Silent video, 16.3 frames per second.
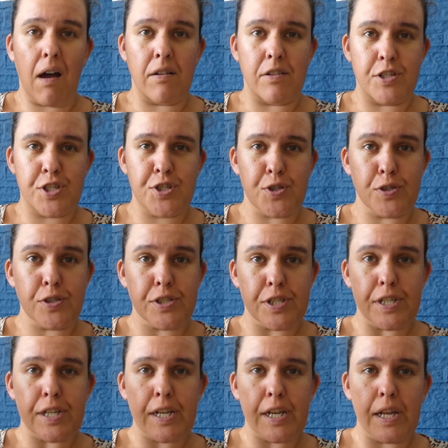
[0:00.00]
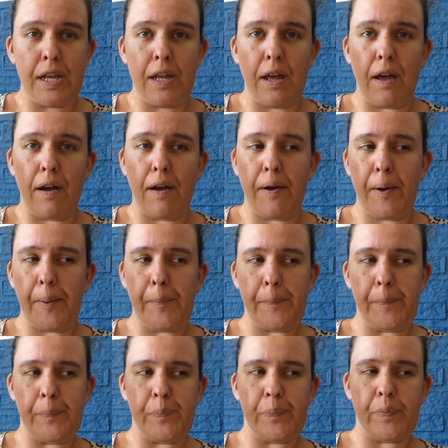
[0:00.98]
uncertain
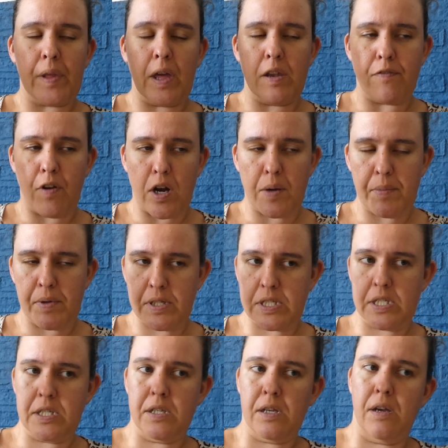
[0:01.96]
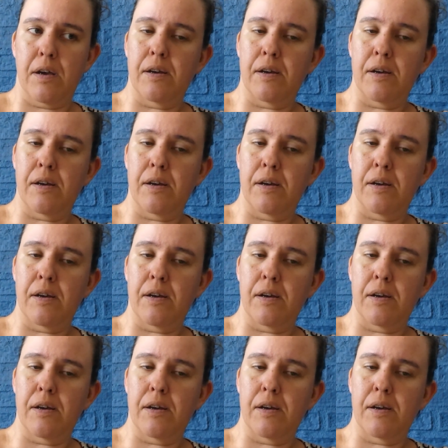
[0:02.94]
environments.